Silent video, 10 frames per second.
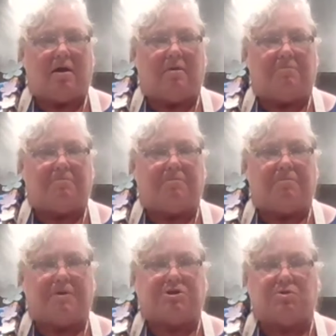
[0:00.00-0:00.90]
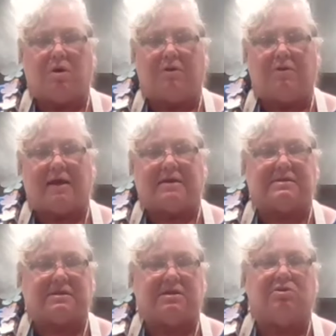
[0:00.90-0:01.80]
um, but you want
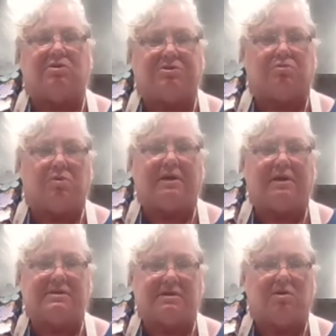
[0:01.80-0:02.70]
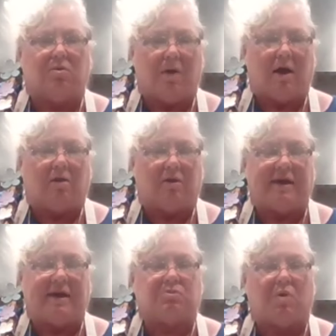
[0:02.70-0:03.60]
that seal to really seal well,
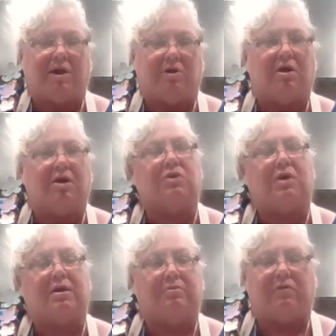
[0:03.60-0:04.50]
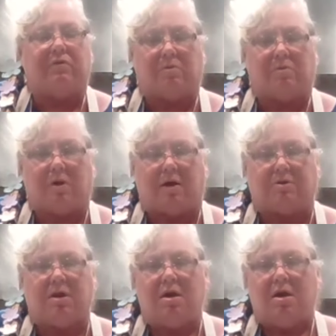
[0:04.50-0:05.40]
and that's why you're not trying to move them
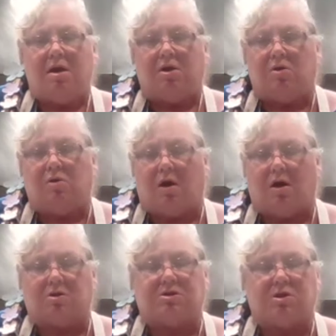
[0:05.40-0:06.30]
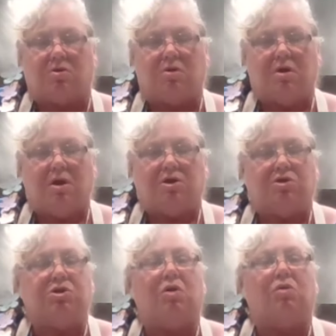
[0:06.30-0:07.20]
around. You're also,
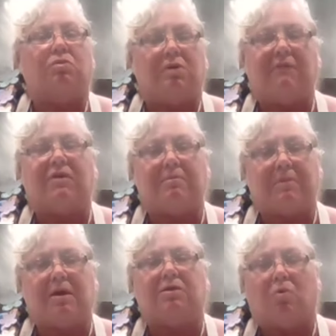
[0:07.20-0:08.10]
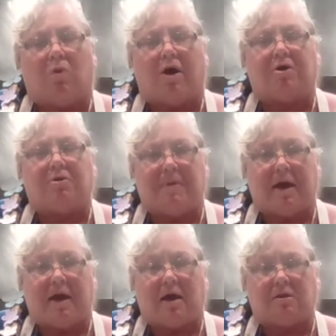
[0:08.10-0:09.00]
you don't leave them in the water
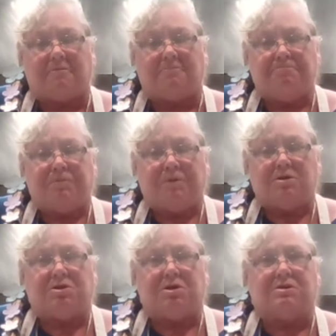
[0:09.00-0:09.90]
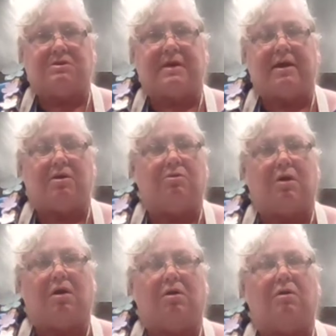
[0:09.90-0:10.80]
bath to say,
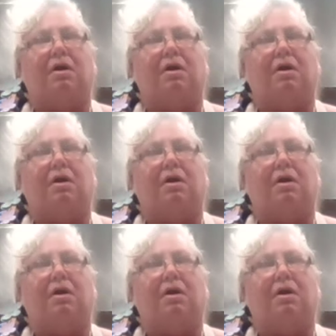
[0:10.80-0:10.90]
oh,